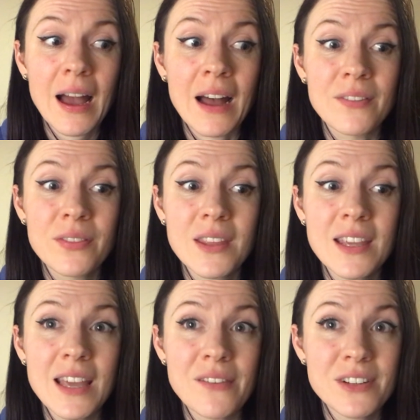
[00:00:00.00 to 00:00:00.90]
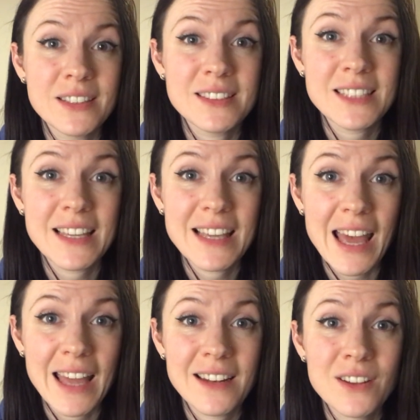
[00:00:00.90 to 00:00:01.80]
at the evidence
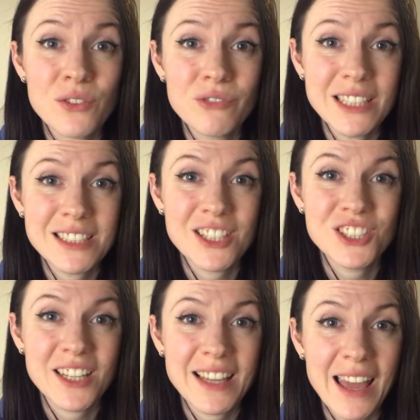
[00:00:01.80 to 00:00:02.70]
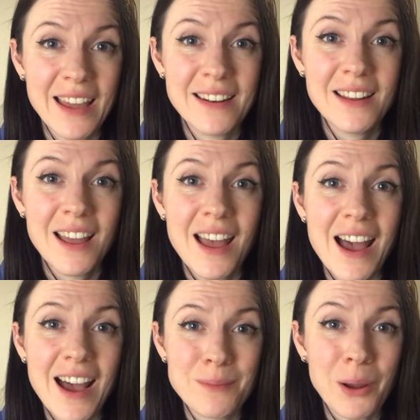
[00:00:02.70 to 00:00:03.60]
again, the research again,
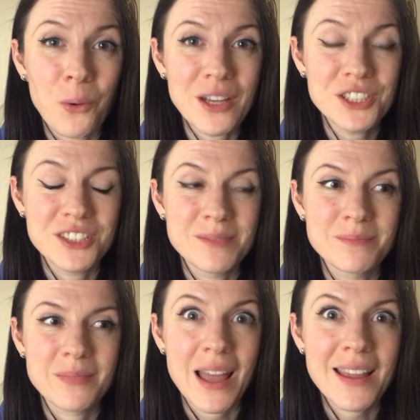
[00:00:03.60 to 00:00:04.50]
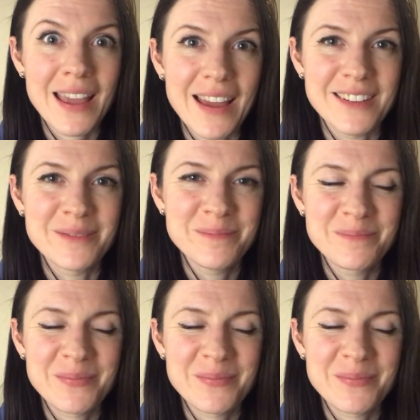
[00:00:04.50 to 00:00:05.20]
and my question again.